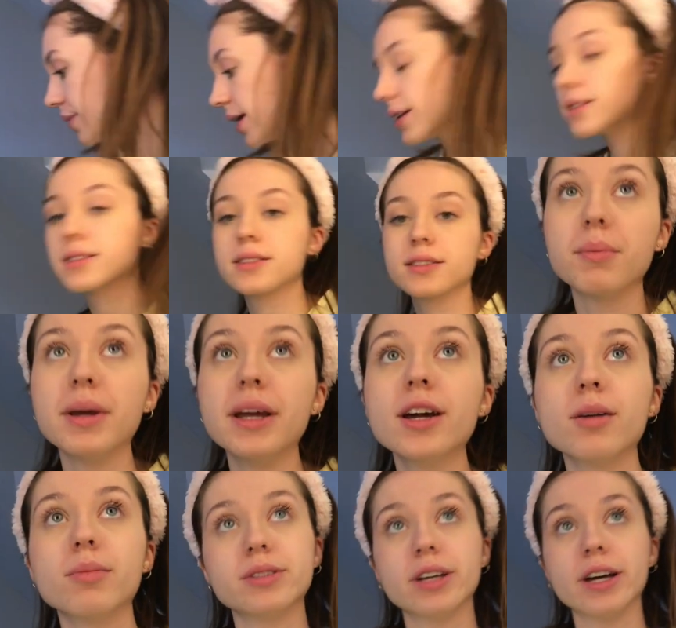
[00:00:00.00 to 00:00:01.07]
That's
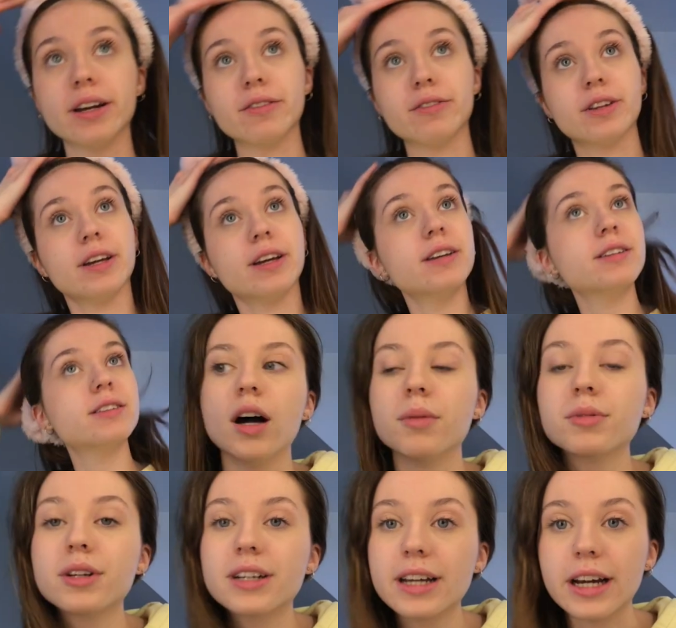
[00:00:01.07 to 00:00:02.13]
makeup side of things.
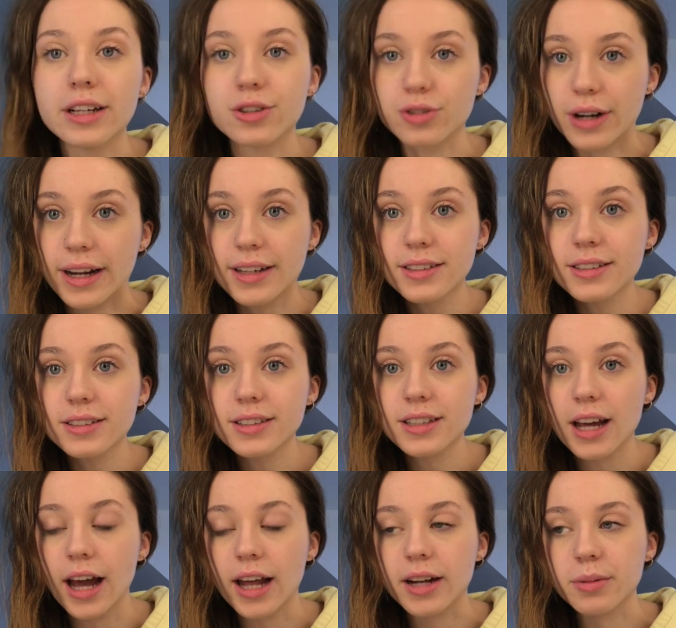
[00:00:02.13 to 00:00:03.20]
I'm gonna get dressed
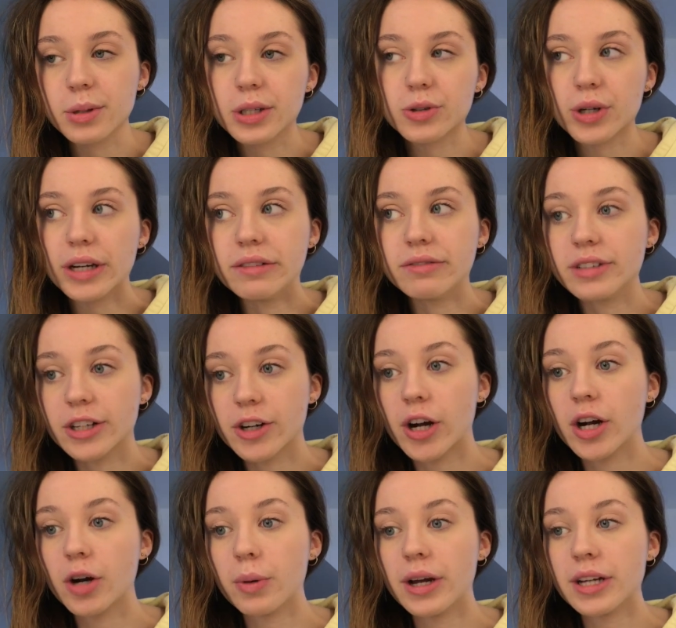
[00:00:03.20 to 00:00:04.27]
and I'm gonna try and
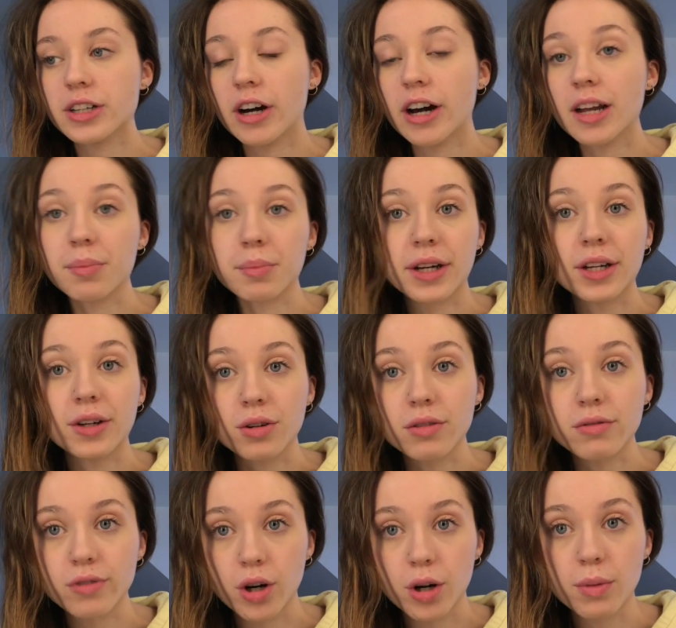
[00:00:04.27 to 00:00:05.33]
figure out a way to hide my
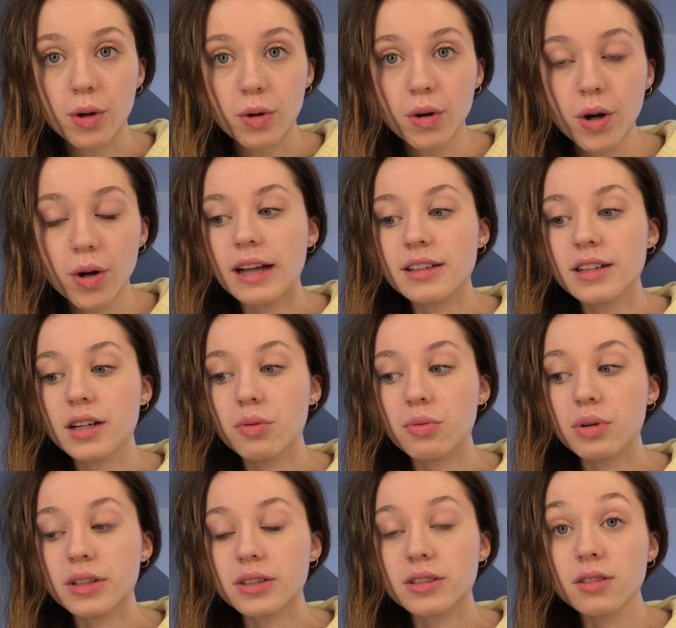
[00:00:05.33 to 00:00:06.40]
uniform logo. I did it
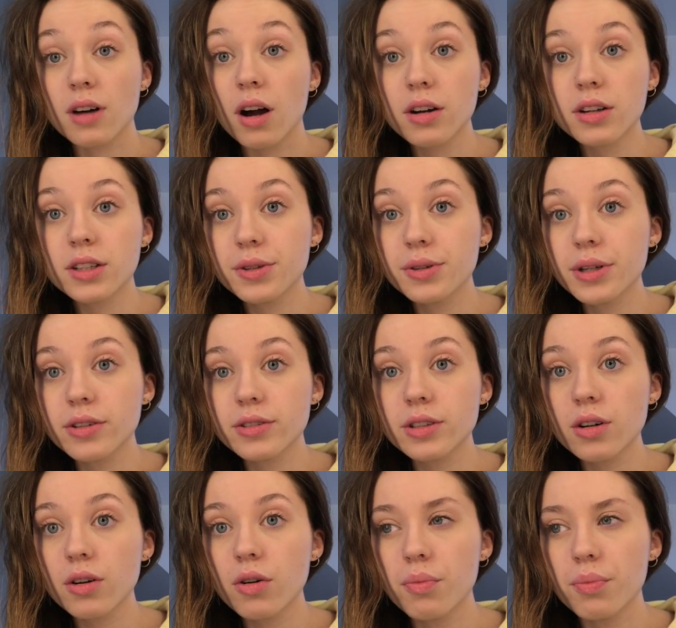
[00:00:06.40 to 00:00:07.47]
with a sock two years
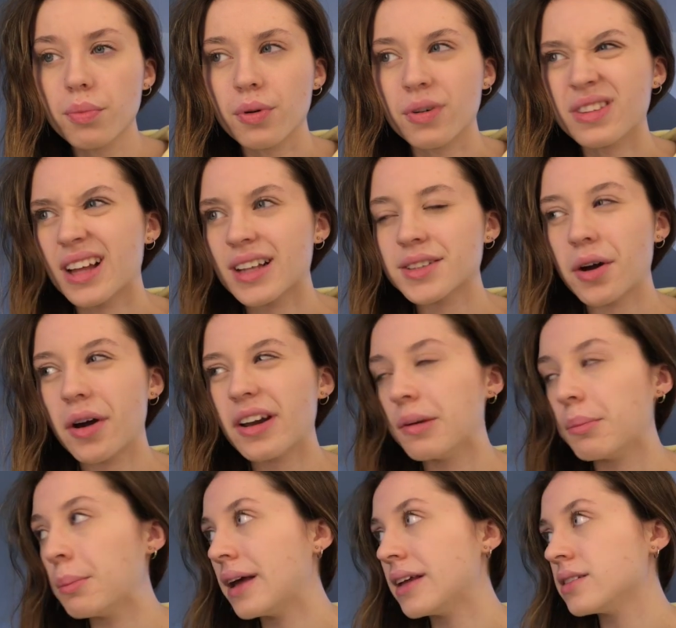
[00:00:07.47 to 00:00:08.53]
ago, but that's kind
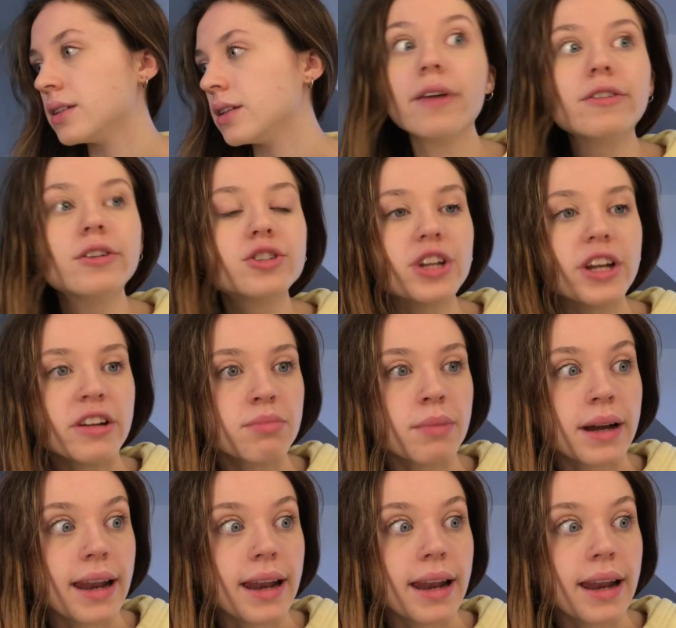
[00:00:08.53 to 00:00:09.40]
of messy. I've to shave my